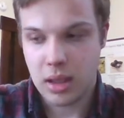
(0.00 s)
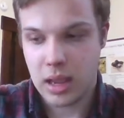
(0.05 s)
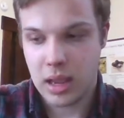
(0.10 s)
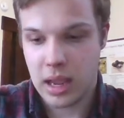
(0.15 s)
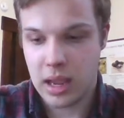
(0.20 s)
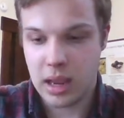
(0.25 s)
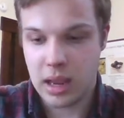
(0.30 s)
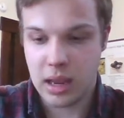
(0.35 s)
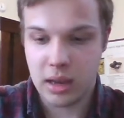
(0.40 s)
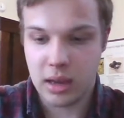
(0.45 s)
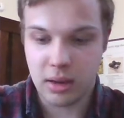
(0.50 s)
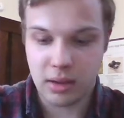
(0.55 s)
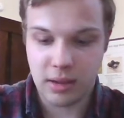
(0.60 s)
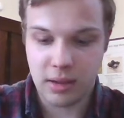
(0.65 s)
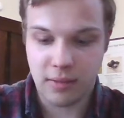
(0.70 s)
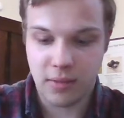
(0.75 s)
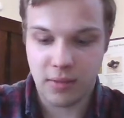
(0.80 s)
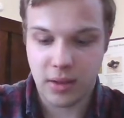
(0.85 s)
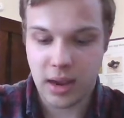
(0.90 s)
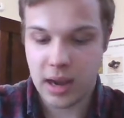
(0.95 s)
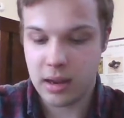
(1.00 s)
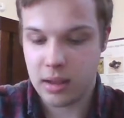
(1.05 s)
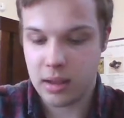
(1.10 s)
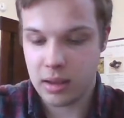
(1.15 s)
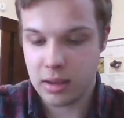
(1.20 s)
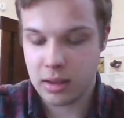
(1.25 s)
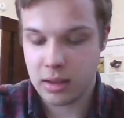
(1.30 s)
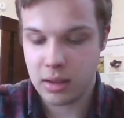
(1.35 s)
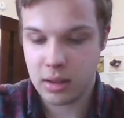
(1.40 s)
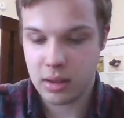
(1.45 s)
And if you kind
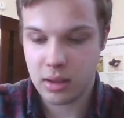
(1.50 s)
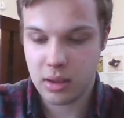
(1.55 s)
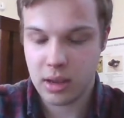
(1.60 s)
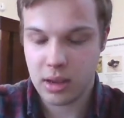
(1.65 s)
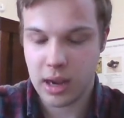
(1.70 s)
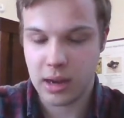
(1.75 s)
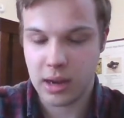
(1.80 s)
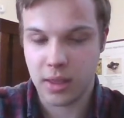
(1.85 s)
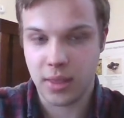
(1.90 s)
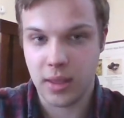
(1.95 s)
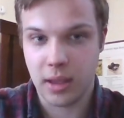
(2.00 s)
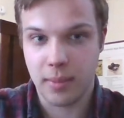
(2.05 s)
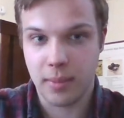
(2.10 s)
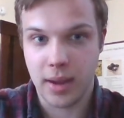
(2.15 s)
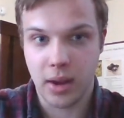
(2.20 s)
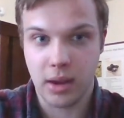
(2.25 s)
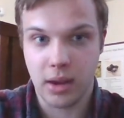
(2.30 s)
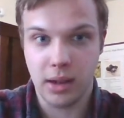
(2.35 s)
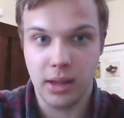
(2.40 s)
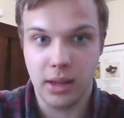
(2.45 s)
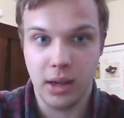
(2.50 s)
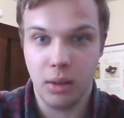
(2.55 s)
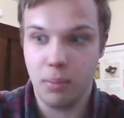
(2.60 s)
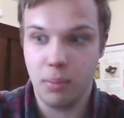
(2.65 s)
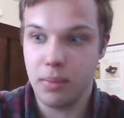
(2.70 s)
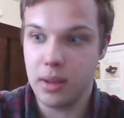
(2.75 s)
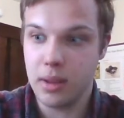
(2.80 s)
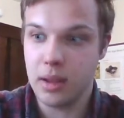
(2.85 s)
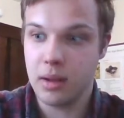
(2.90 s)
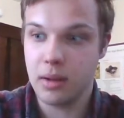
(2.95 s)
of think about it a little
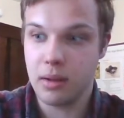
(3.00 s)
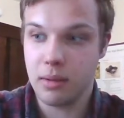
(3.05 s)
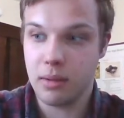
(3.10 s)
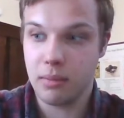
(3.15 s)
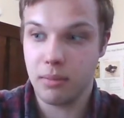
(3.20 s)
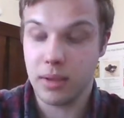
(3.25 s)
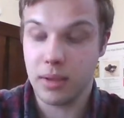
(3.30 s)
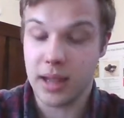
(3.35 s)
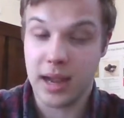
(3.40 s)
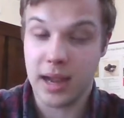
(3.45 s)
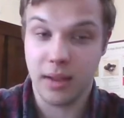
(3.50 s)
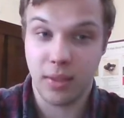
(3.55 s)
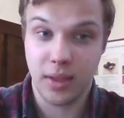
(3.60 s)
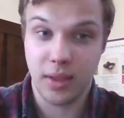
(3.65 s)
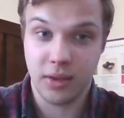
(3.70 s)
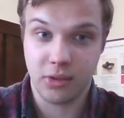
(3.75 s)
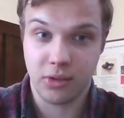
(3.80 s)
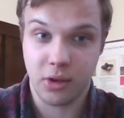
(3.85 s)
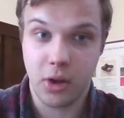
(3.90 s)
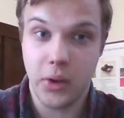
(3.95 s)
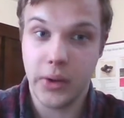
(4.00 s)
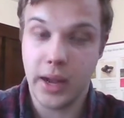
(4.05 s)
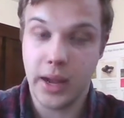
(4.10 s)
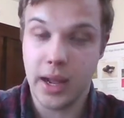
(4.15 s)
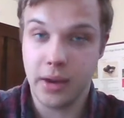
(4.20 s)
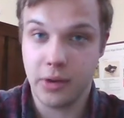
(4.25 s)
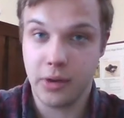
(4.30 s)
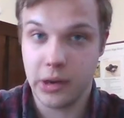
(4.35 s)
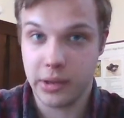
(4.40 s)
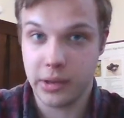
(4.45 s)
bit, a lot of things are going
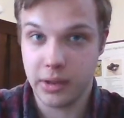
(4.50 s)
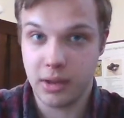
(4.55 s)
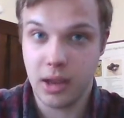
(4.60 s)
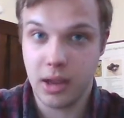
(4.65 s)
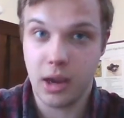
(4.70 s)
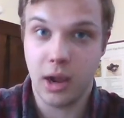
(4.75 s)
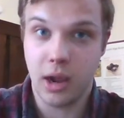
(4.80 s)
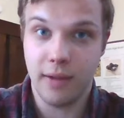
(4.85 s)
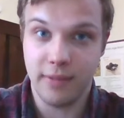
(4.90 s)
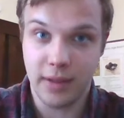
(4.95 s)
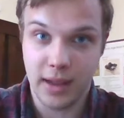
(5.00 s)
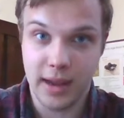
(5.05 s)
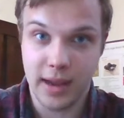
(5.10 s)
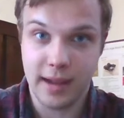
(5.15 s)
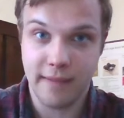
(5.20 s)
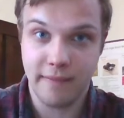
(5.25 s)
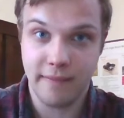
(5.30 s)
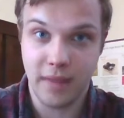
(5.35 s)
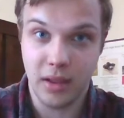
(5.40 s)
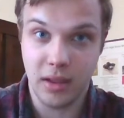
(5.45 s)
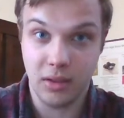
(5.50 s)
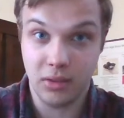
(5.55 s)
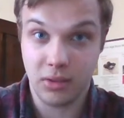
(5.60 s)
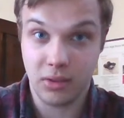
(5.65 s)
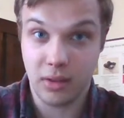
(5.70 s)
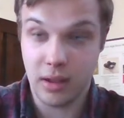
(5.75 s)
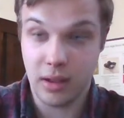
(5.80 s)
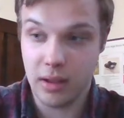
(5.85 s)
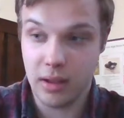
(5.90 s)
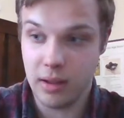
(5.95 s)
on during the takeoff and landing
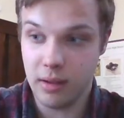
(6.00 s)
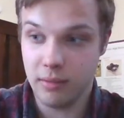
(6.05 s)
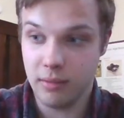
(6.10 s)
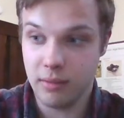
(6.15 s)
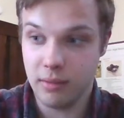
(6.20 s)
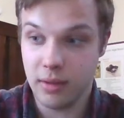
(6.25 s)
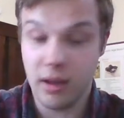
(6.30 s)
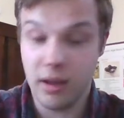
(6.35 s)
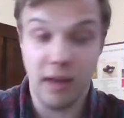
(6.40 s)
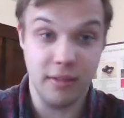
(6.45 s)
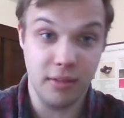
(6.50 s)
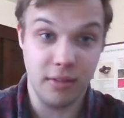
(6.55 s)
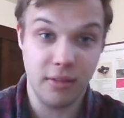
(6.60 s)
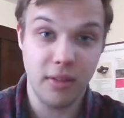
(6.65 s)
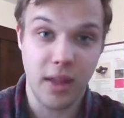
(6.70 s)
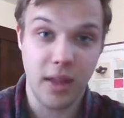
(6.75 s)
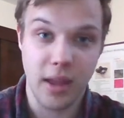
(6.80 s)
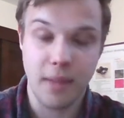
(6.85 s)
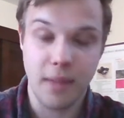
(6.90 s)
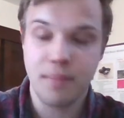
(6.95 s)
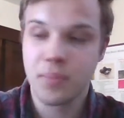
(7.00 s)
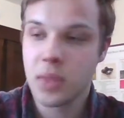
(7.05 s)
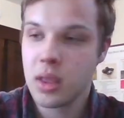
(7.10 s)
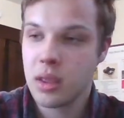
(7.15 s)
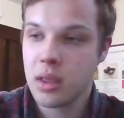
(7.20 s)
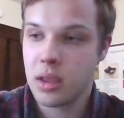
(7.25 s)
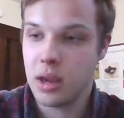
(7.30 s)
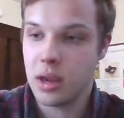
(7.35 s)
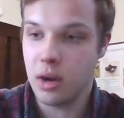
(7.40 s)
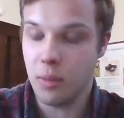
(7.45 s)
phase of a flight.
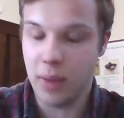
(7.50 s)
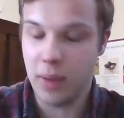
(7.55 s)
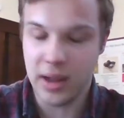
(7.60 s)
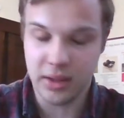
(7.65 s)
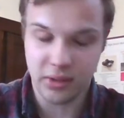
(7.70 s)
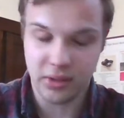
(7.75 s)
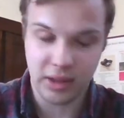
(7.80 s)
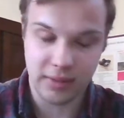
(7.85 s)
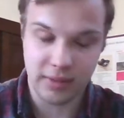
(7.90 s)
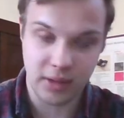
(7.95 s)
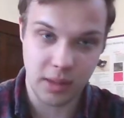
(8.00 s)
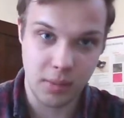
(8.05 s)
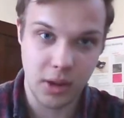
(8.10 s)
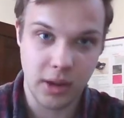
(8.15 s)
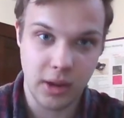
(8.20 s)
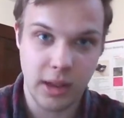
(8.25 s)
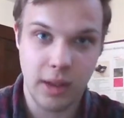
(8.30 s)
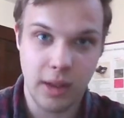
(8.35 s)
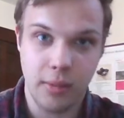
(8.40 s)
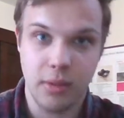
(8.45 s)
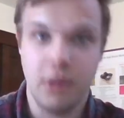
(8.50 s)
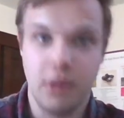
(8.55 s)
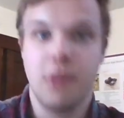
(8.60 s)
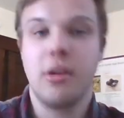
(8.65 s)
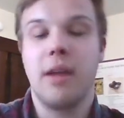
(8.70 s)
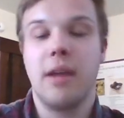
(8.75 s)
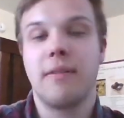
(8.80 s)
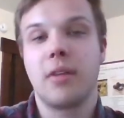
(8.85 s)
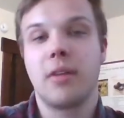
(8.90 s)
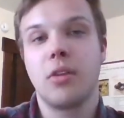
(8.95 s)
You know, pilots have to communicate with air
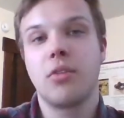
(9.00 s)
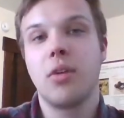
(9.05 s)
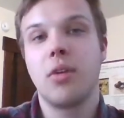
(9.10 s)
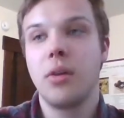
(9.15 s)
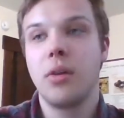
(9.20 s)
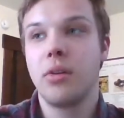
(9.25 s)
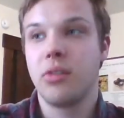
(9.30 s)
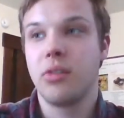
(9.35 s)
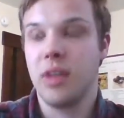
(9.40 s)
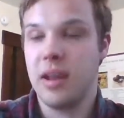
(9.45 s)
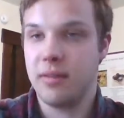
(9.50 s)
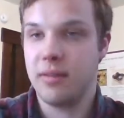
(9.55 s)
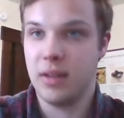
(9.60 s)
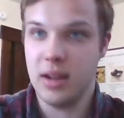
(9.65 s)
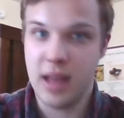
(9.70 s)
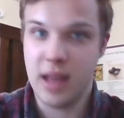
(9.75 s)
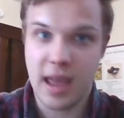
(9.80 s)
traffic controllers, they have to